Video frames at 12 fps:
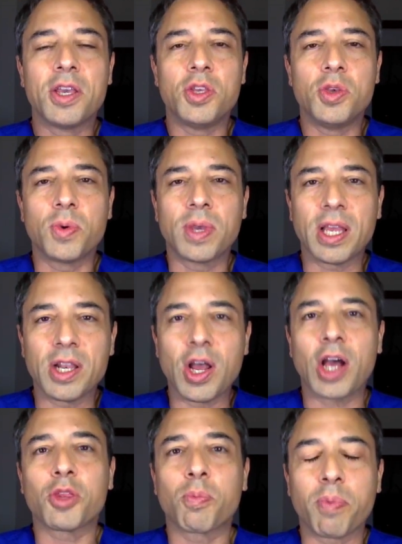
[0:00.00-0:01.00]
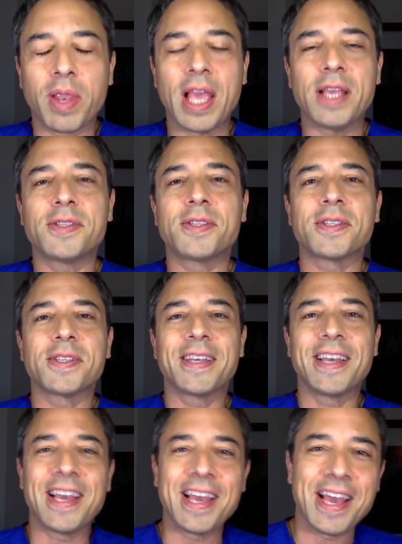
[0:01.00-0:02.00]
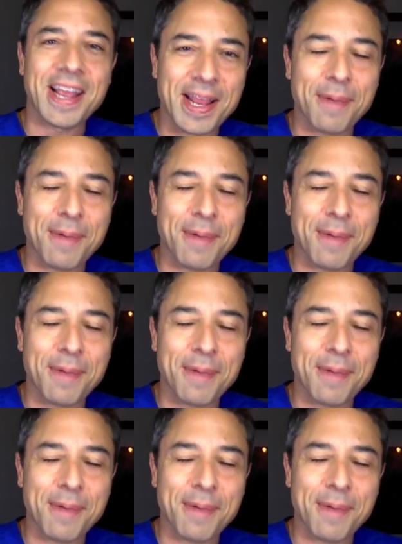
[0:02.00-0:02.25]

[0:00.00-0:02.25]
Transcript: you cannot place an